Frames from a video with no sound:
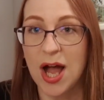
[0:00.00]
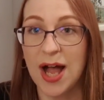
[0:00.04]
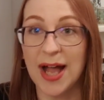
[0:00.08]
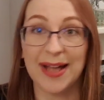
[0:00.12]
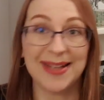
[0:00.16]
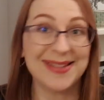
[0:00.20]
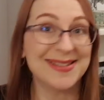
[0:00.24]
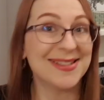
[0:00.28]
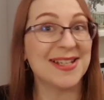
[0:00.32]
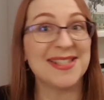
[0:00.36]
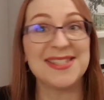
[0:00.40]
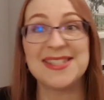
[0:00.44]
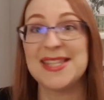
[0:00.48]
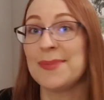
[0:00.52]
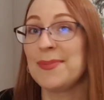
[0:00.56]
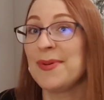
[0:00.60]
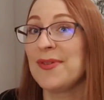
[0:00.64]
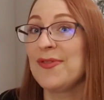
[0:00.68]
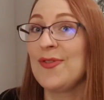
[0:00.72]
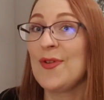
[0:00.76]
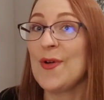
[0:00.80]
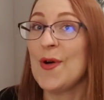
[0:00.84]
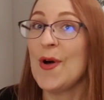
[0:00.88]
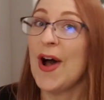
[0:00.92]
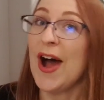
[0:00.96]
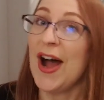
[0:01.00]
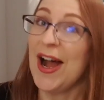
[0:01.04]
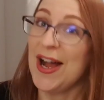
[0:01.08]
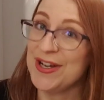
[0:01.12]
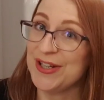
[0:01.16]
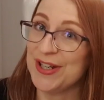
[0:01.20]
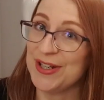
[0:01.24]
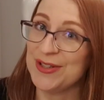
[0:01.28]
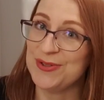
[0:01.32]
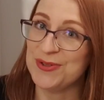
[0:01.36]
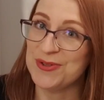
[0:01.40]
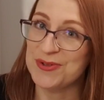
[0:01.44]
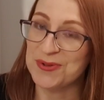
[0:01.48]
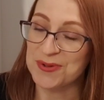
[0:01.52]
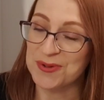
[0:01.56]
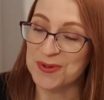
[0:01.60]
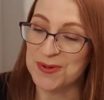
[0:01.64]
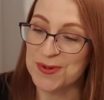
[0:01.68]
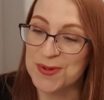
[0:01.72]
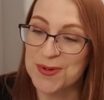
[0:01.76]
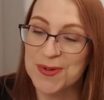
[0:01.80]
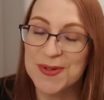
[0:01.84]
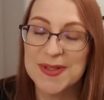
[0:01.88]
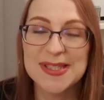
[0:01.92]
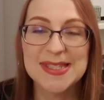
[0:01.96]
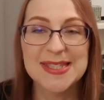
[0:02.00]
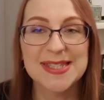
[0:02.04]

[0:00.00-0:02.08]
As I said before, I don't draw,